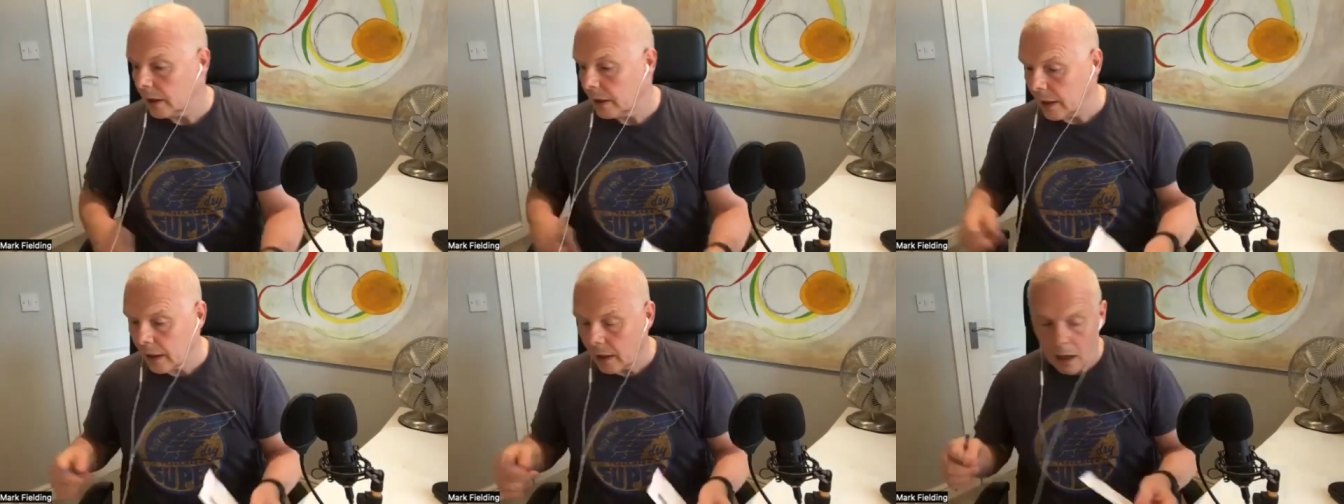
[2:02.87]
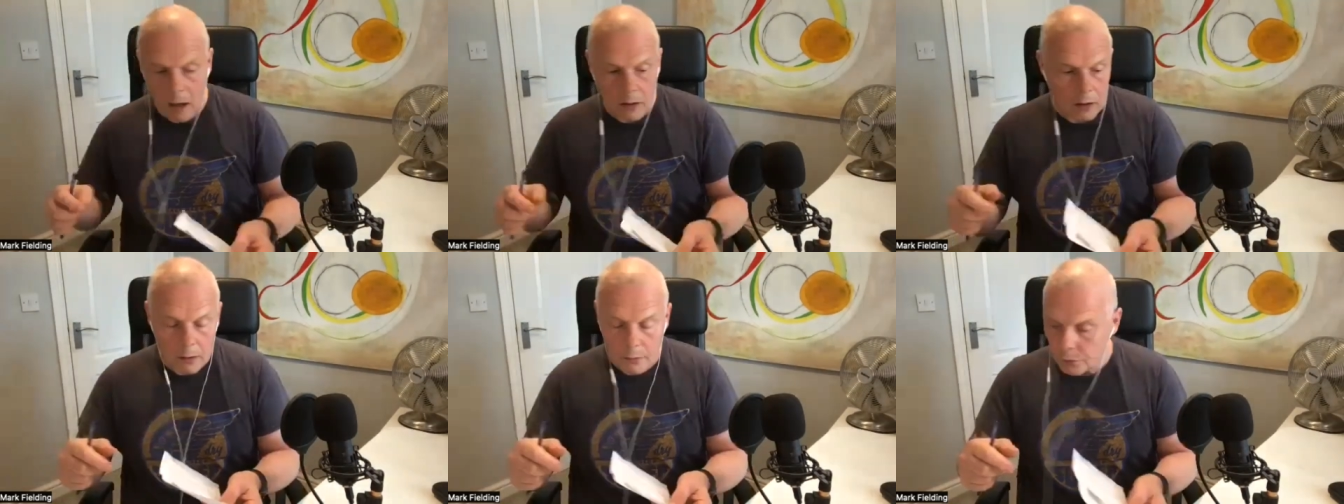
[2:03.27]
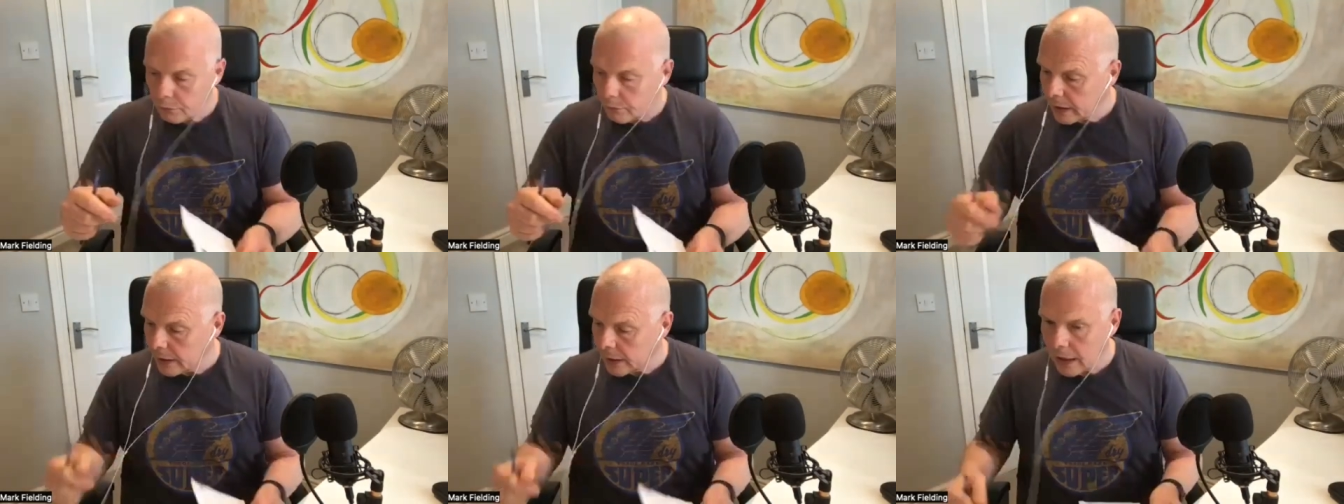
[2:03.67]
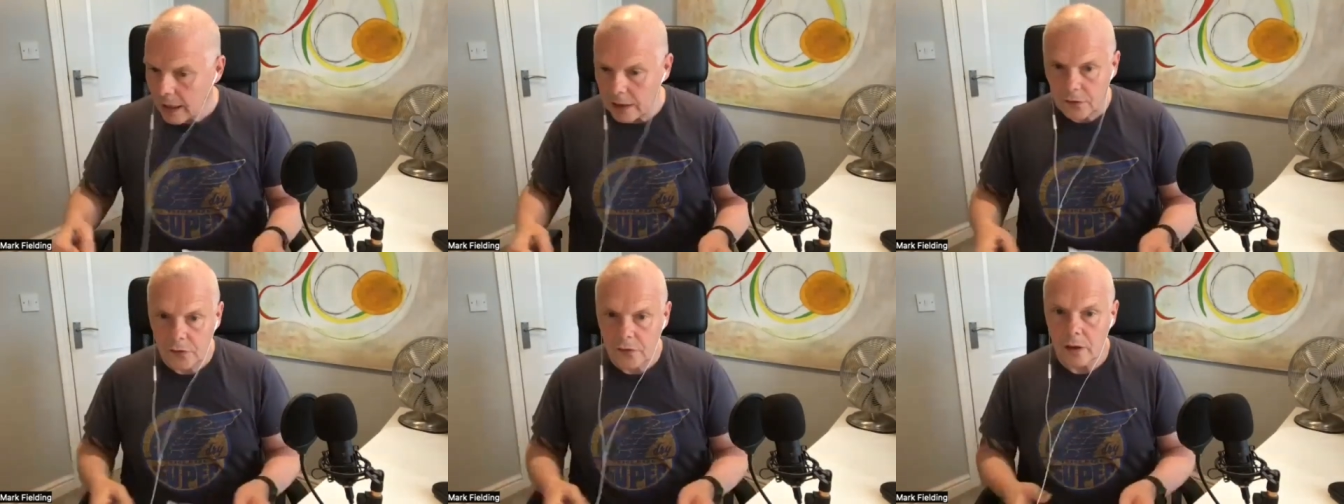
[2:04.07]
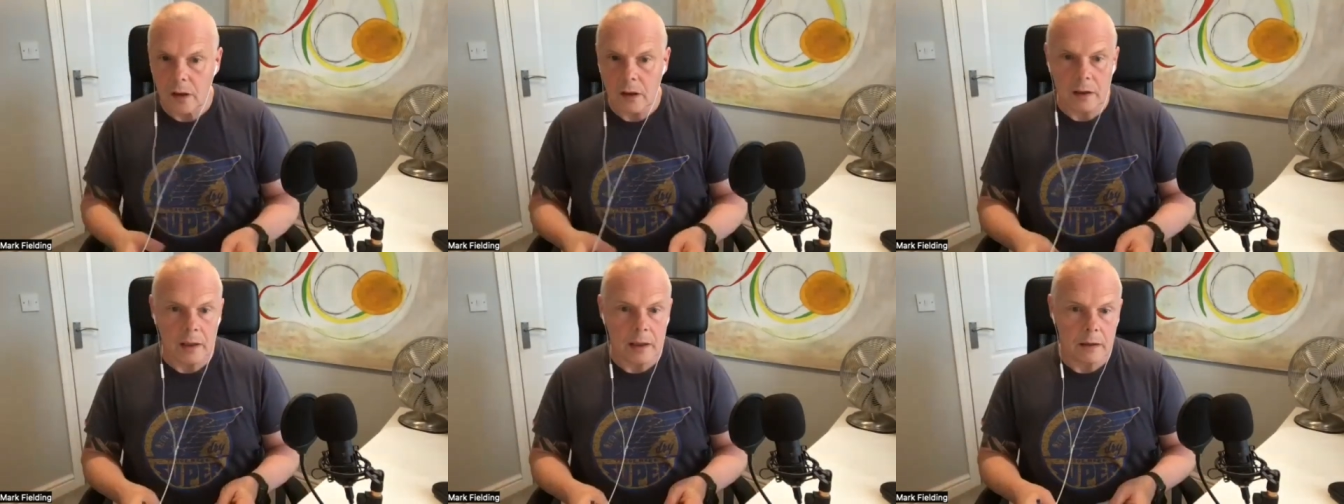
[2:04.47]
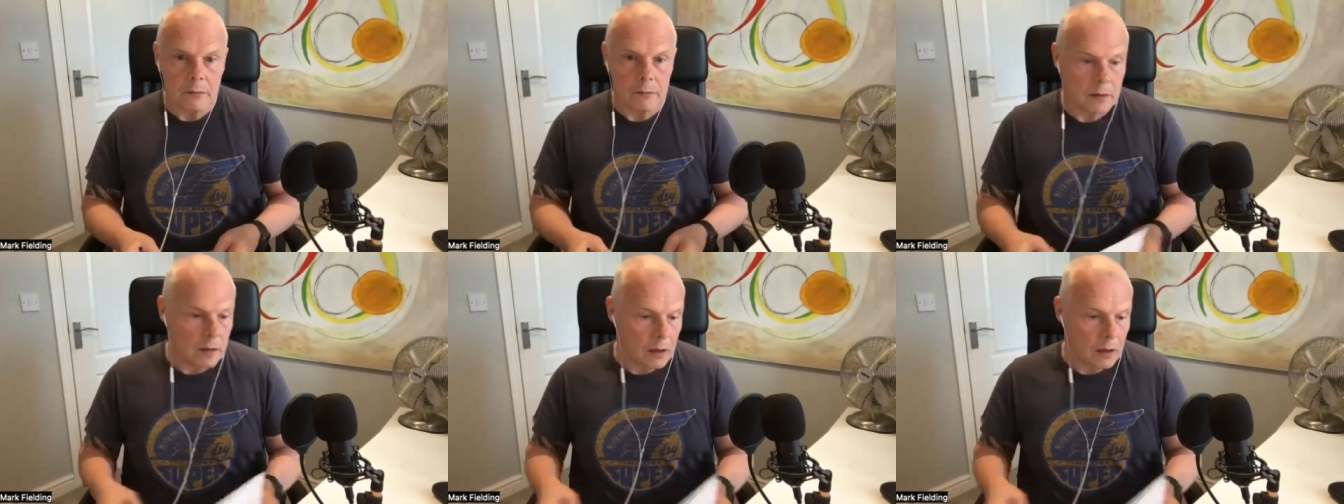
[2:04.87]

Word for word: Yeah, I, I, was really glad to start there,